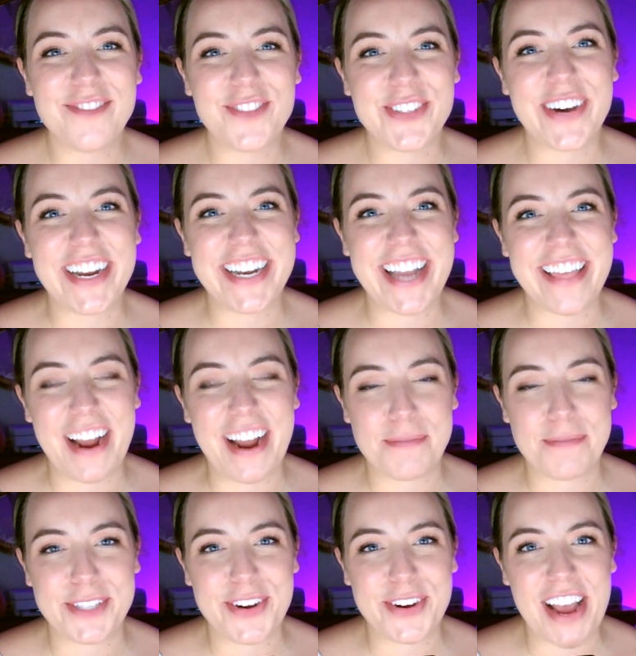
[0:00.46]
to another
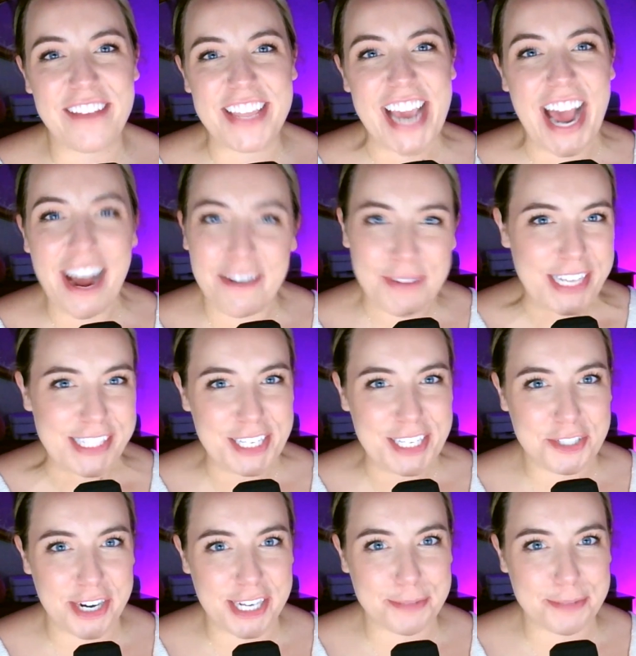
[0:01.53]
episode of the Hot Mess
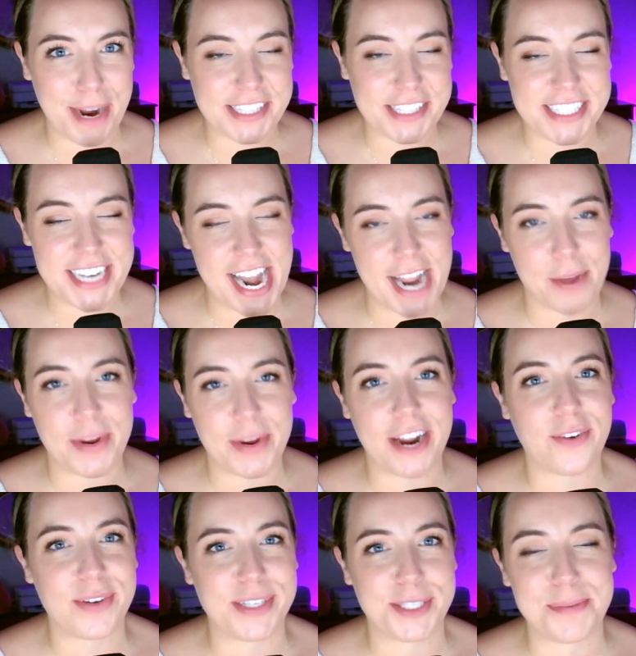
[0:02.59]
Teacher Express. Today, we are
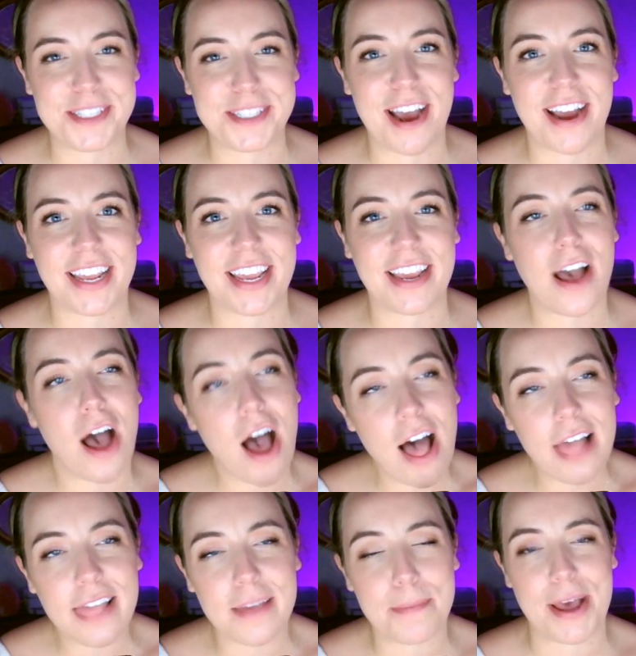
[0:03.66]
going to be talking
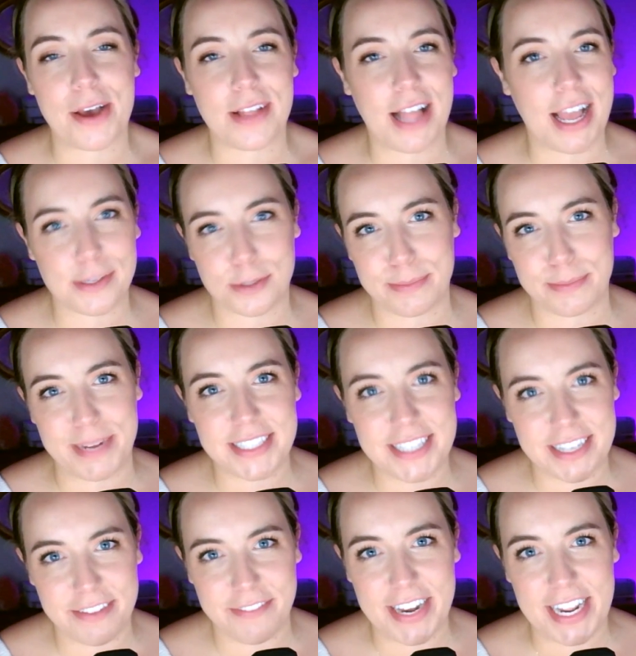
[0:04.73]
all about classroom
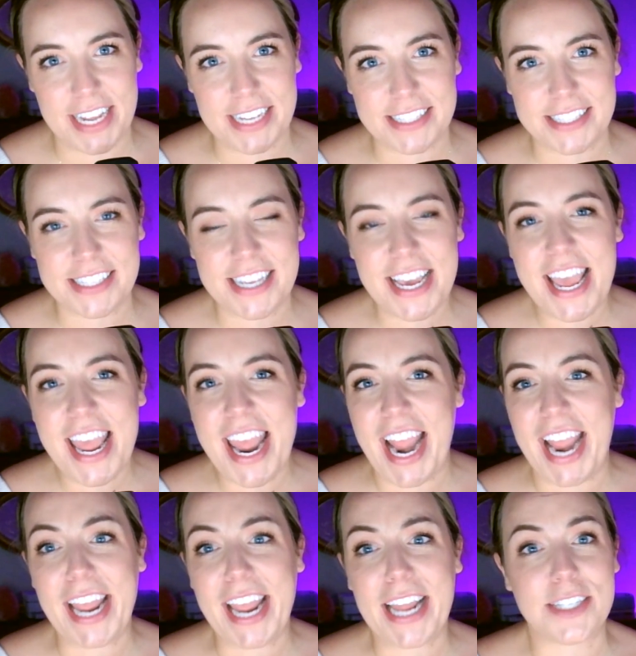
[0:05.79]
activities
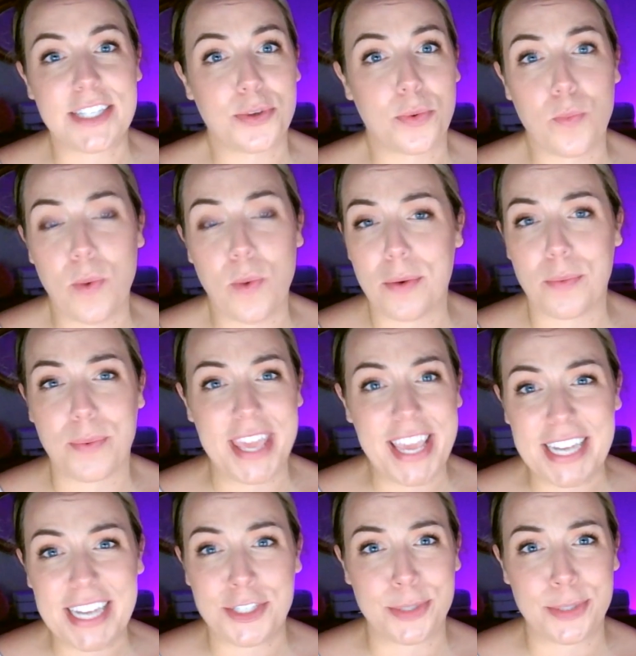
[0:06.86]
and what we
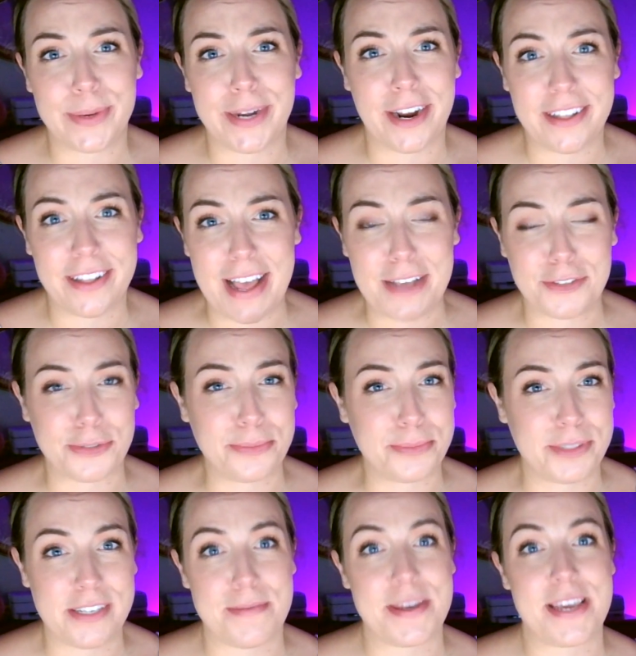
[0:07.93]
can do in our
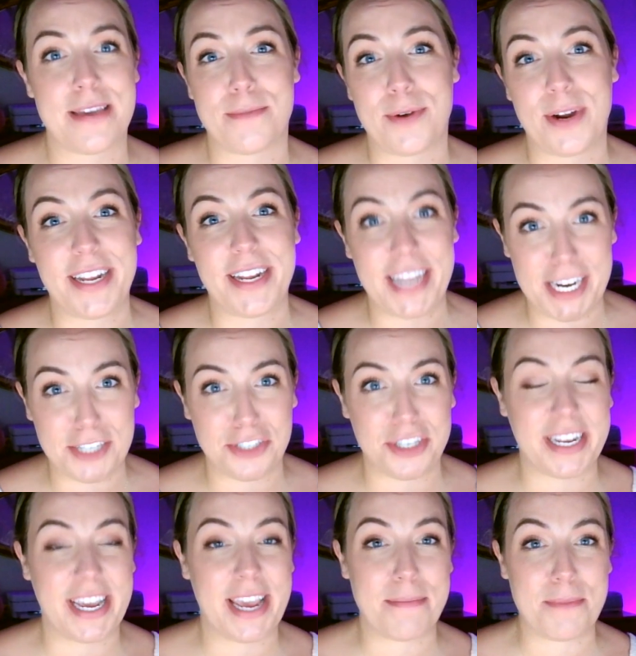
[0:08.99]
classrooms to make it more
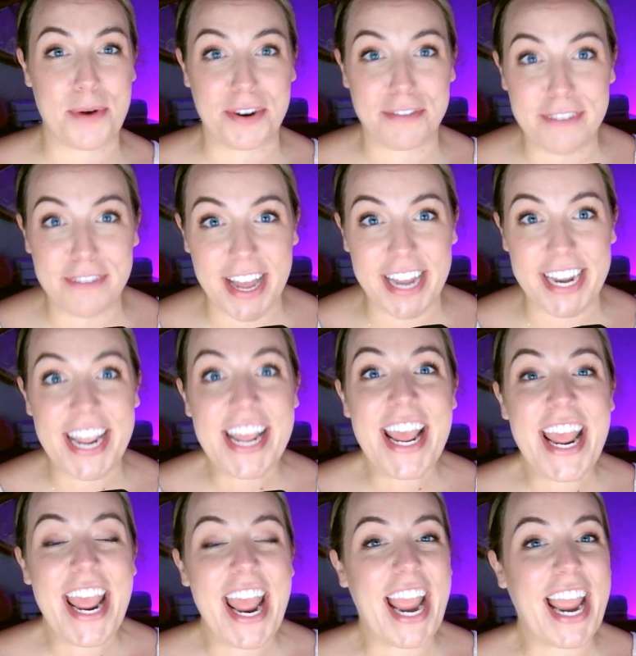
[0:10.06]
engaging and more fun.
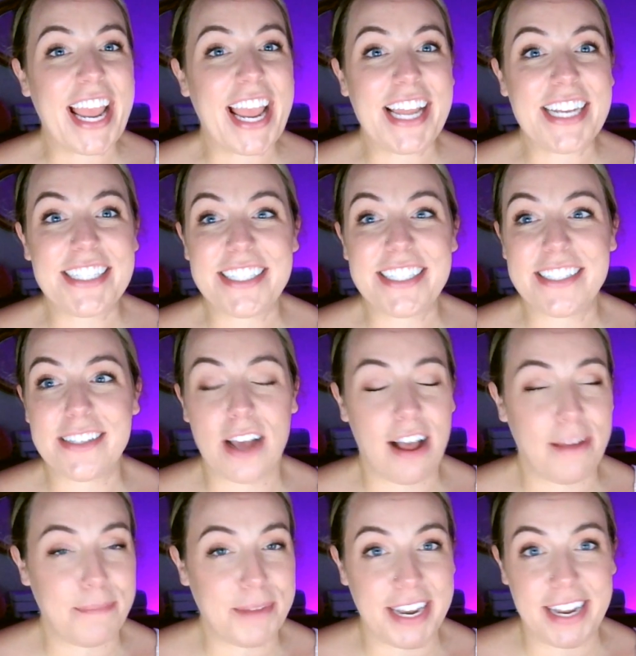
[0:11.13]
And
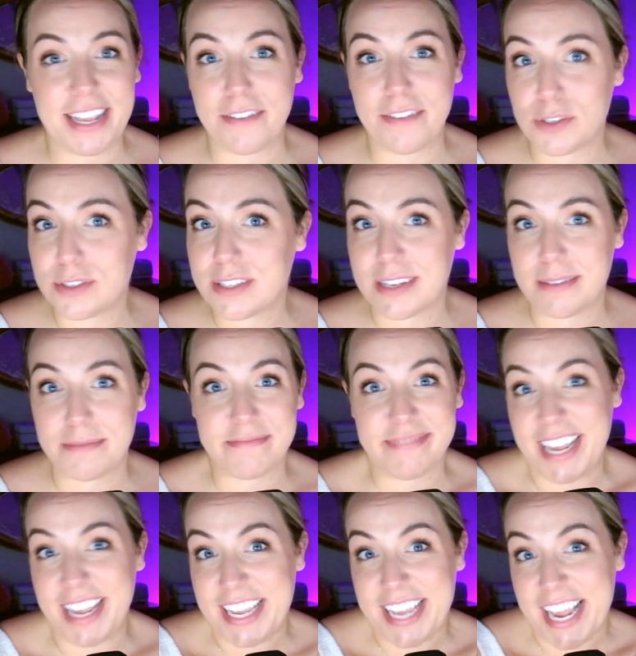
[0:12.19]
I'm going to give you some
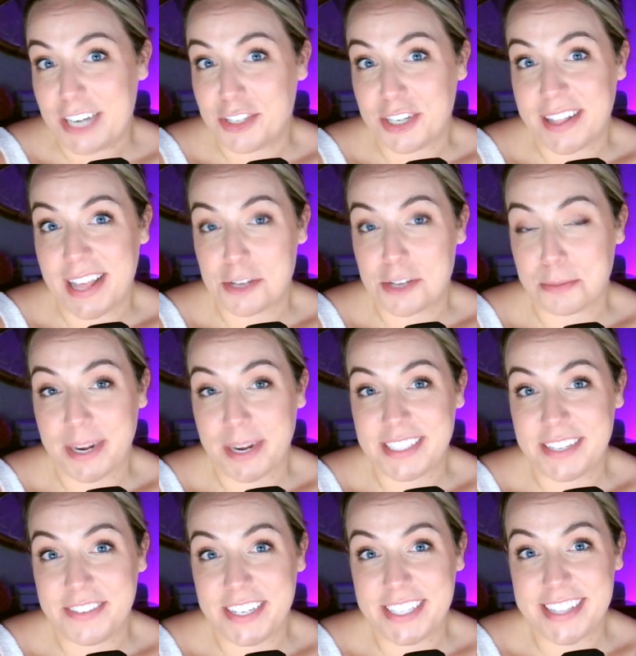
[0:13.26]
engaging classroom
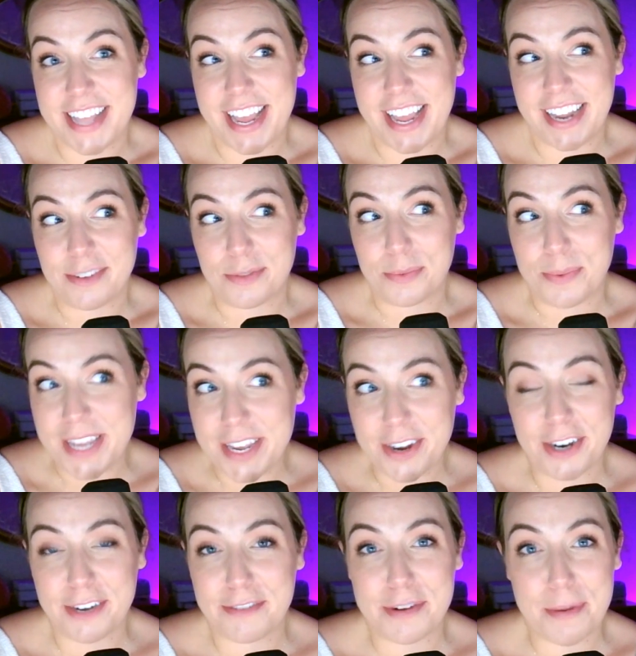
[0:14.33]
activities that we
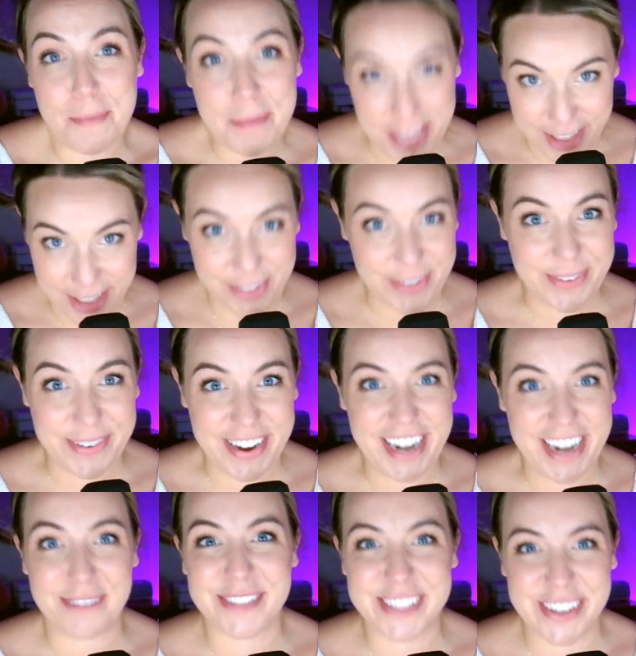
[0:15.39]
heard from you.
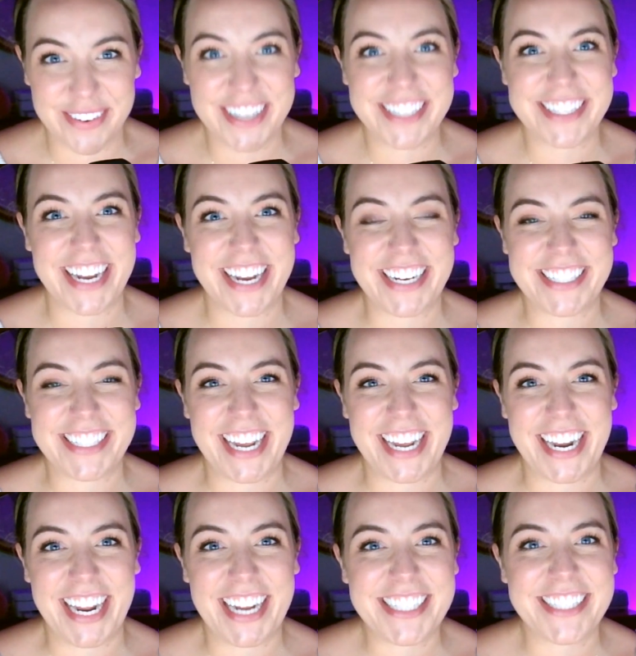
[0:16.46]
And I'm so excited to
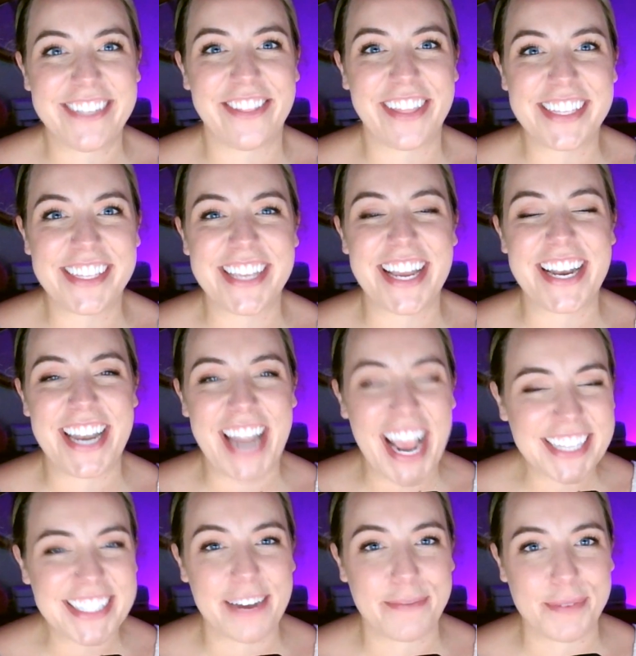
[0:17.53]
get into this
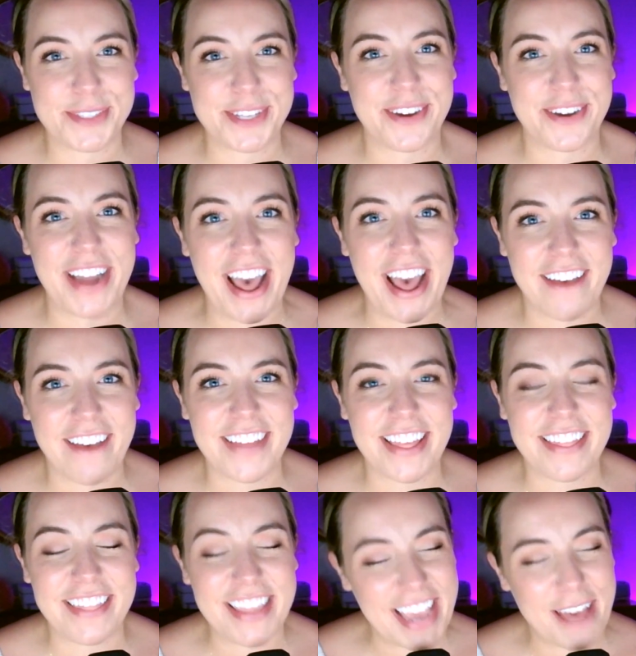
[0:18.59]
next episode of
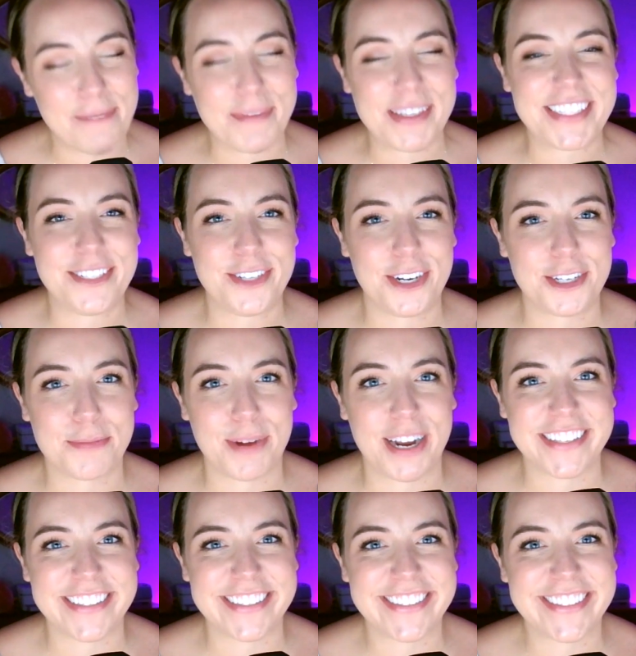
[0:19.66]
the Hot Mess Teacher
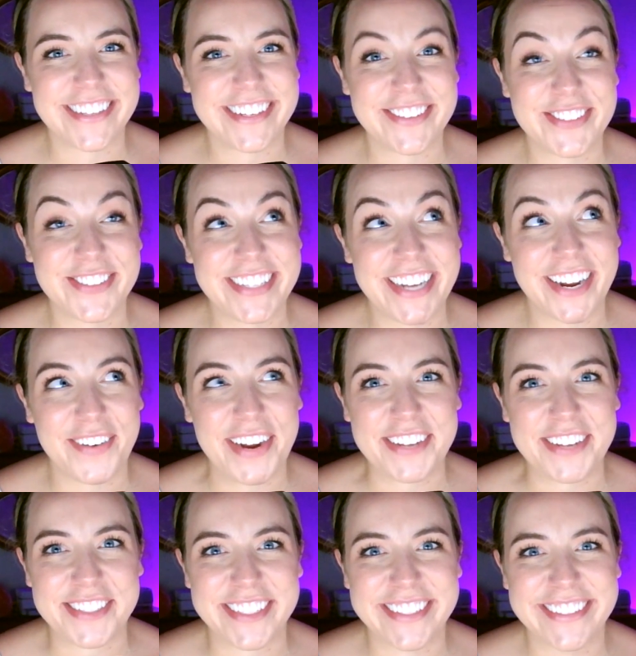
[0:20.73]
Express. So stick around.